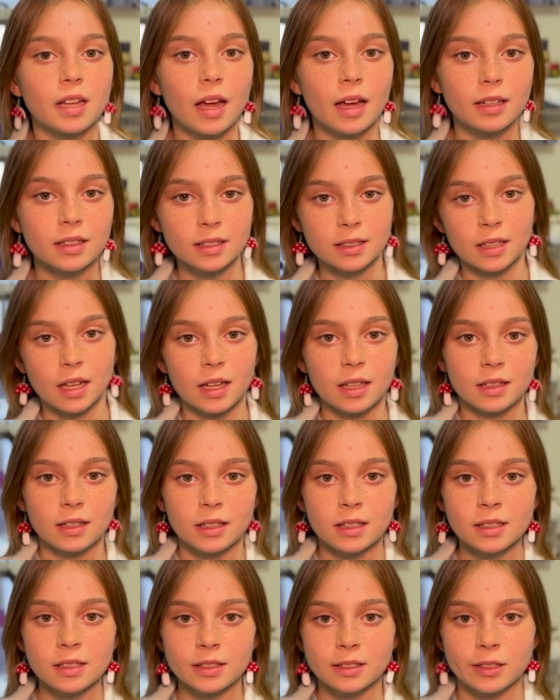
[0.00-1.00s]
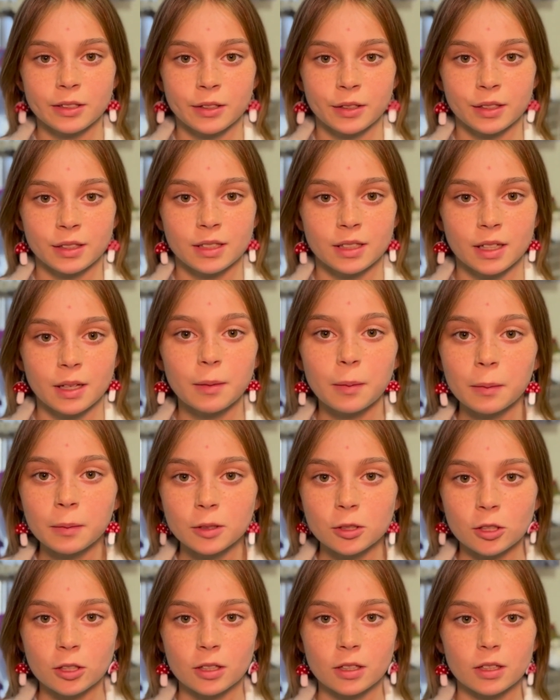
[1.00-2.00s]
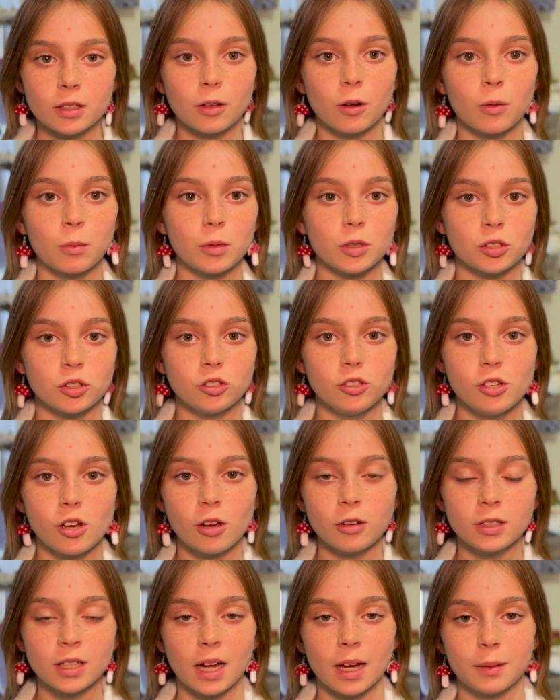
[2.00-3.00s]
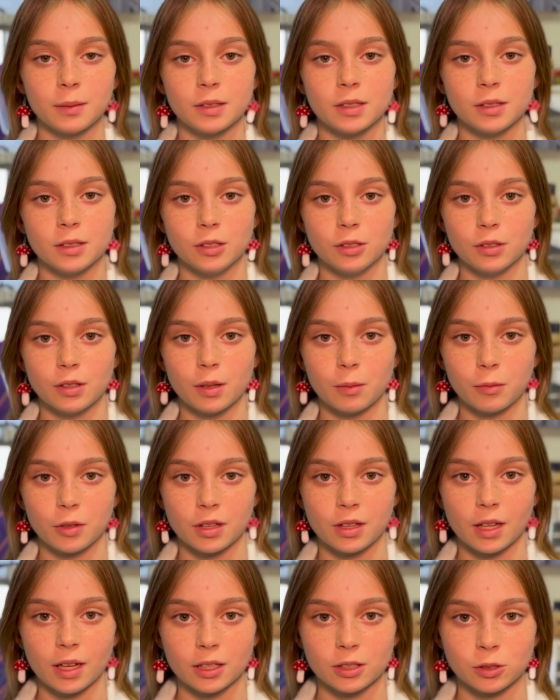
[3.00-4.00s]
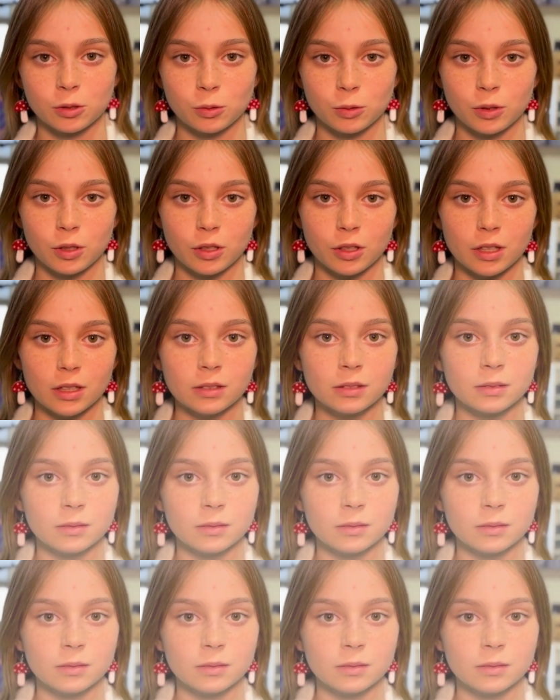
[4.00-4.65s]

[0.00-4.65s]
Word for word: I designed these earrings and it took almost no time to do them with the X-Tool unit.